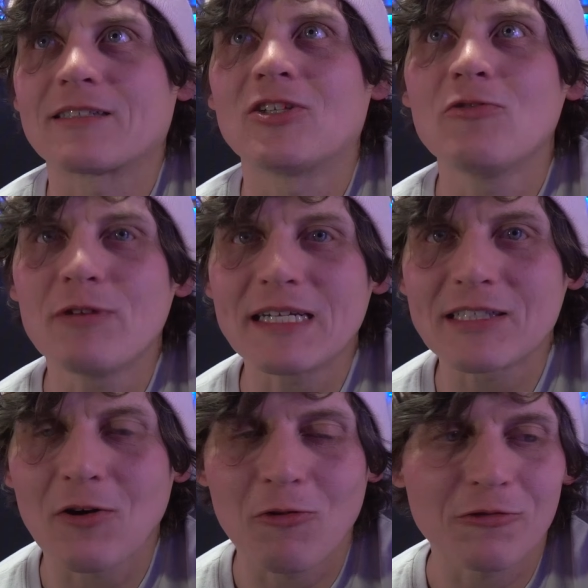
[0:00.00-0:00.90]
2
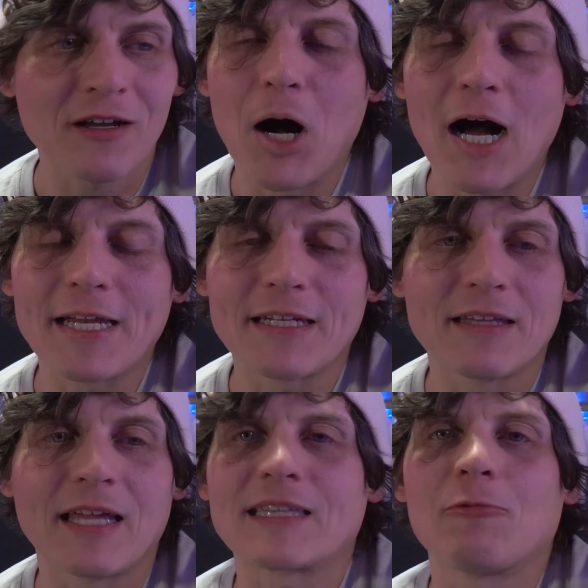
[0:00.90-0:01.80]
weeks old, but,
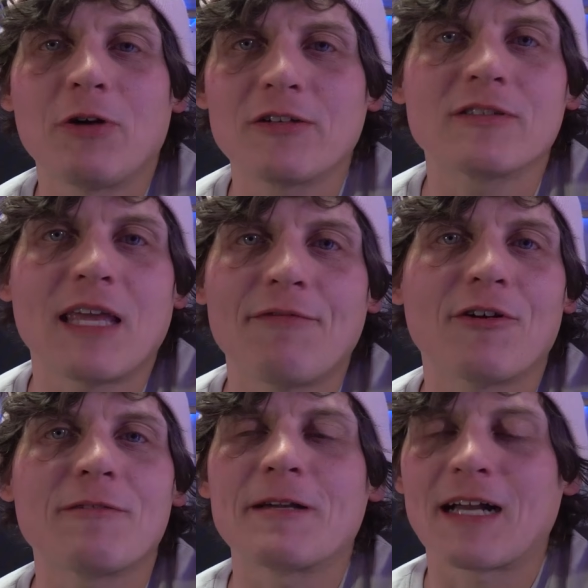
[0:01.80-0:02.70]
the winner, they've
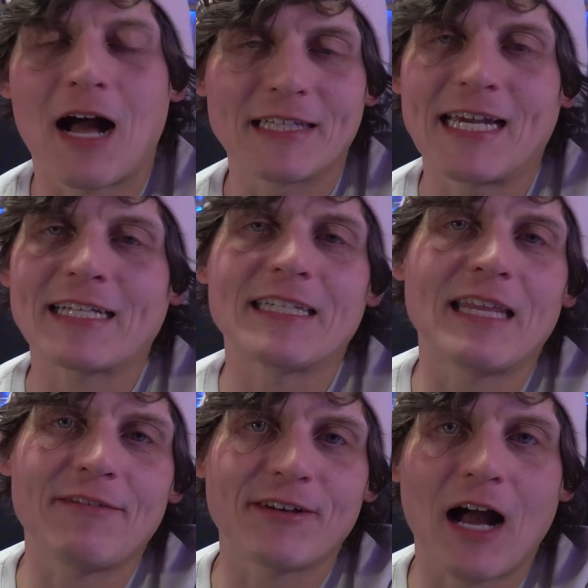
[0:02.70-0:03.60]
already been contacted,
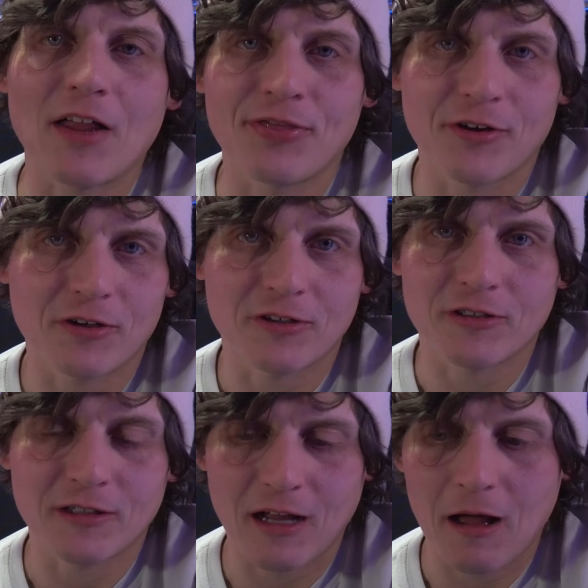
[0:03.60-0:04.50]
they've gotten
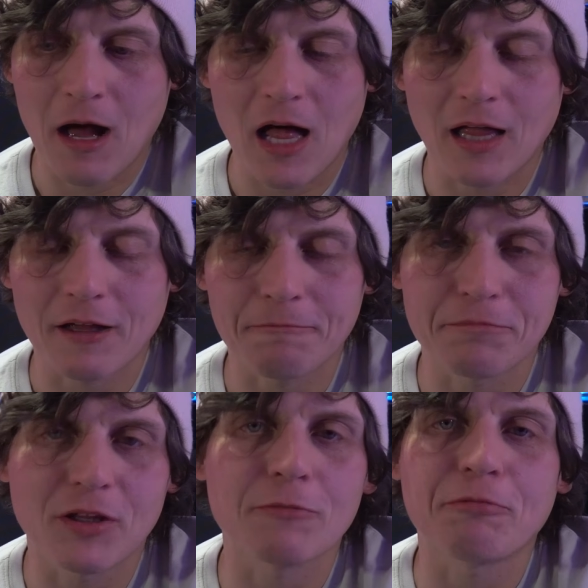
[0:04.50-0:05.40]
their
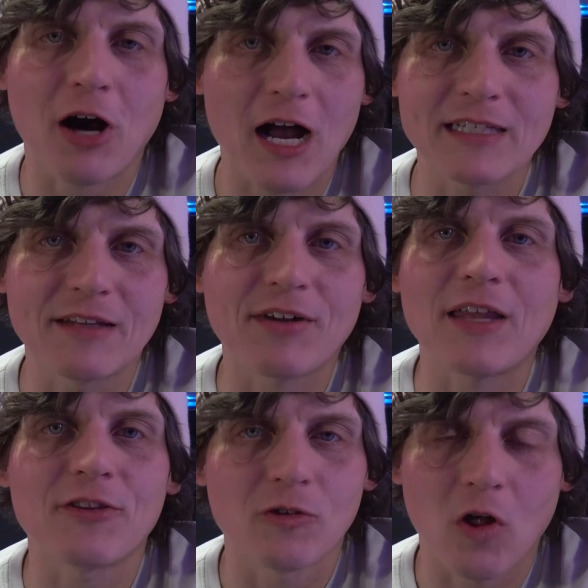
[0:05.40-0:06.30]
prize, they've
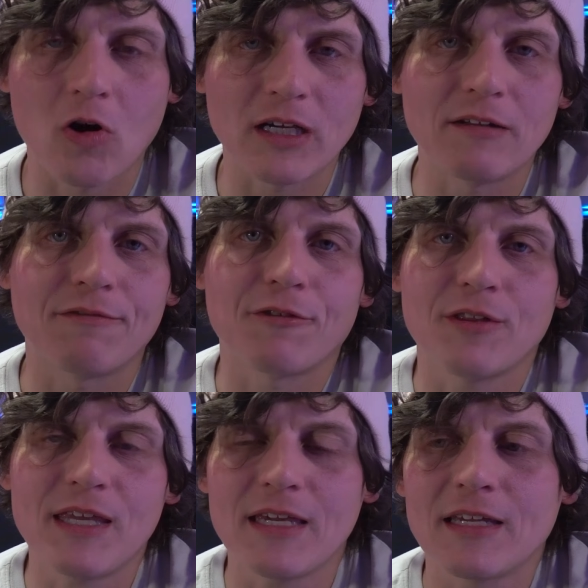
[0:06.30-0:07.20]
gotten their login for
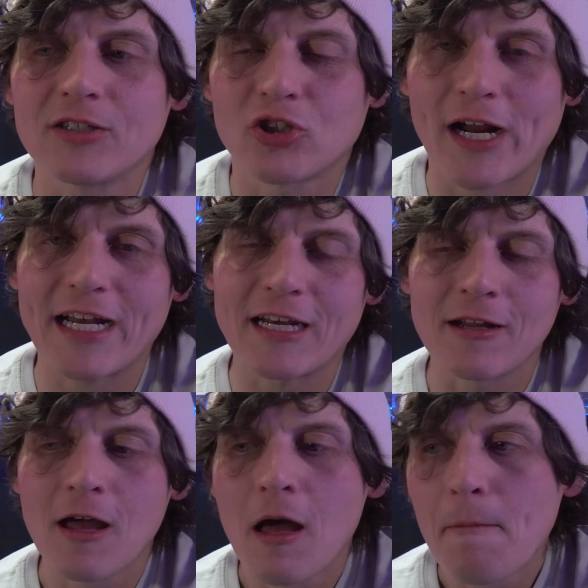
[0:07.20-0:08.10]
the training,
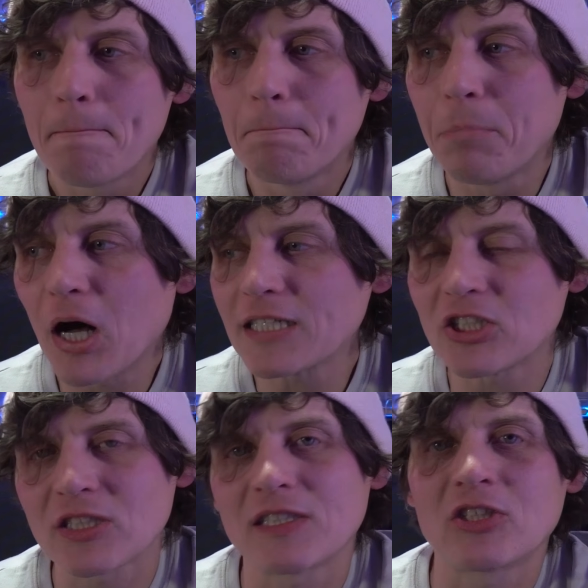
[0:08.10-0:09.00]
but
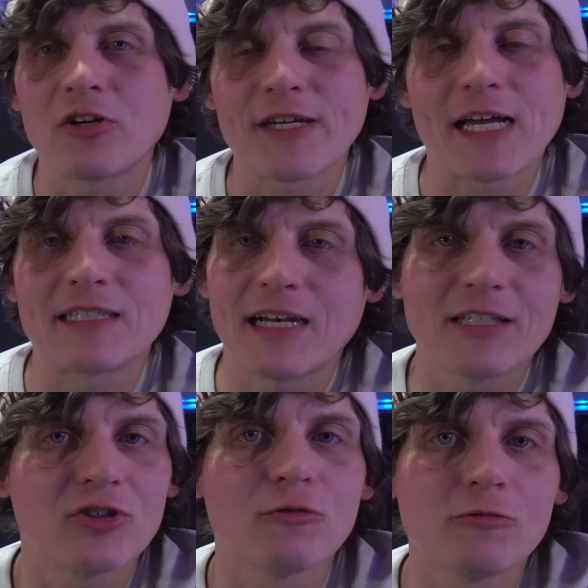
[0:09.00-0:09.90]
just to show you guys that
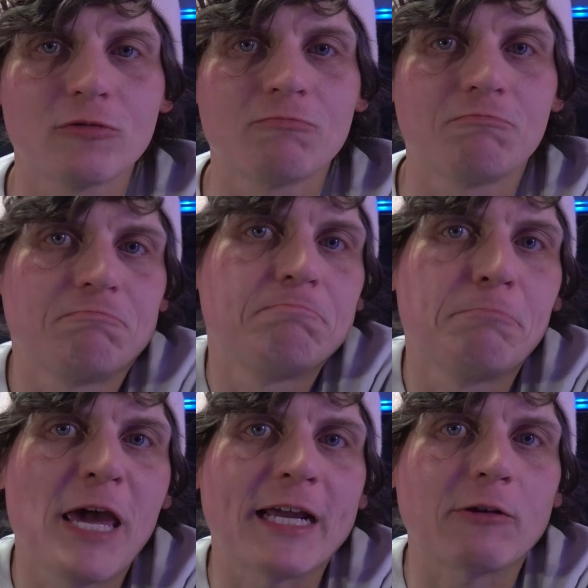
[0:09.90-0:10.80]
I do
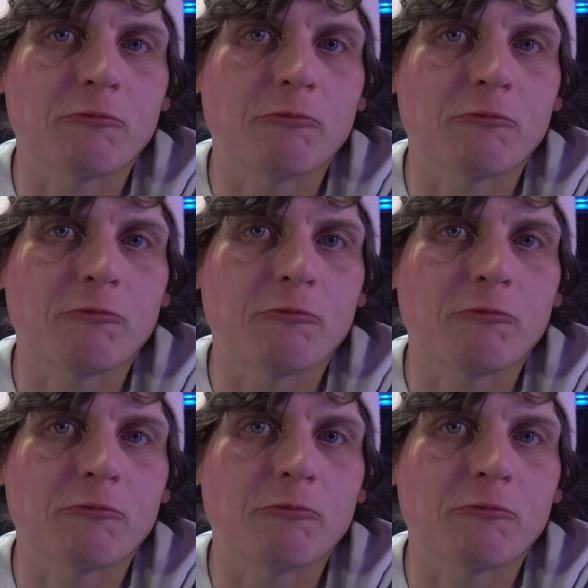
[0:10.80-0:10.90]
pick